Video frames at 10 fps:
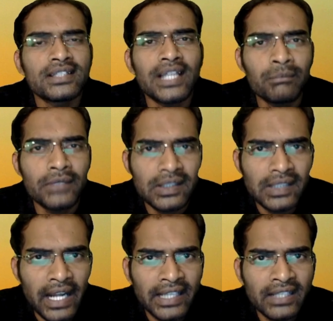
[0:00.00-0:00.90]
some
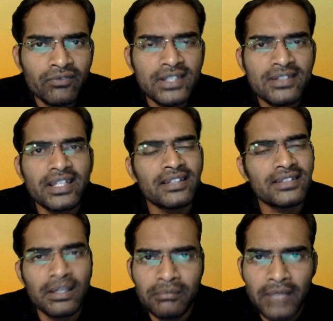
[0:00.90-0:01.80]
client will say
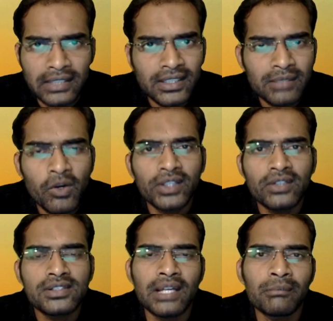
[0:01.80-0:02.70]
some other
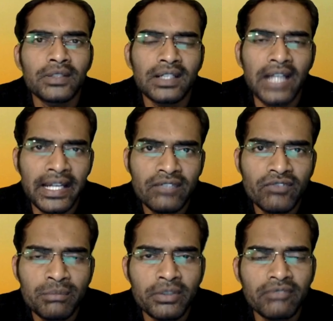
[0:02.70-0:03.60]
module, some client
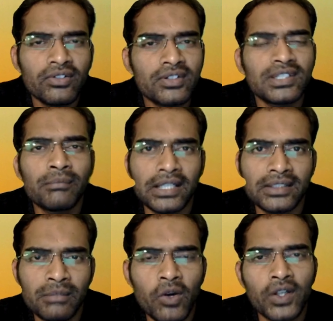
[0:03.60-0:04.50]
will prefer some
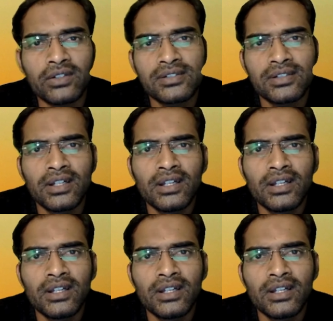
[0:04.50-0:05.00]
other modules.